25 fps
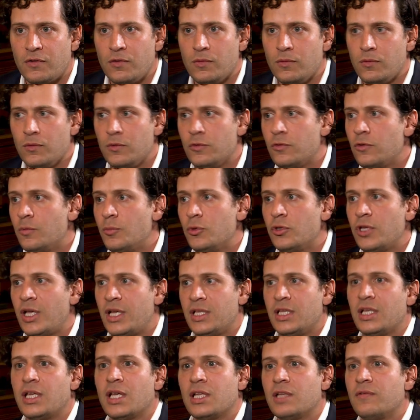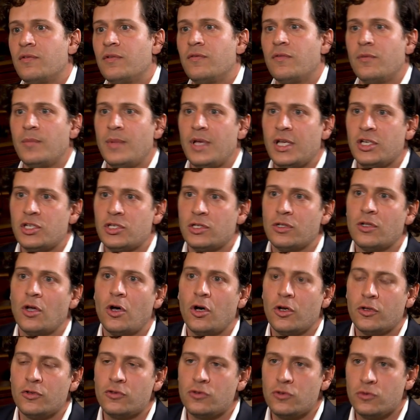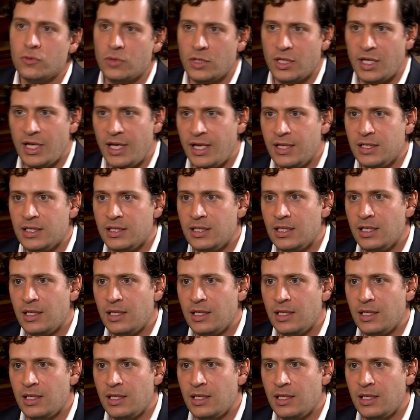to put any kind of information onto a LED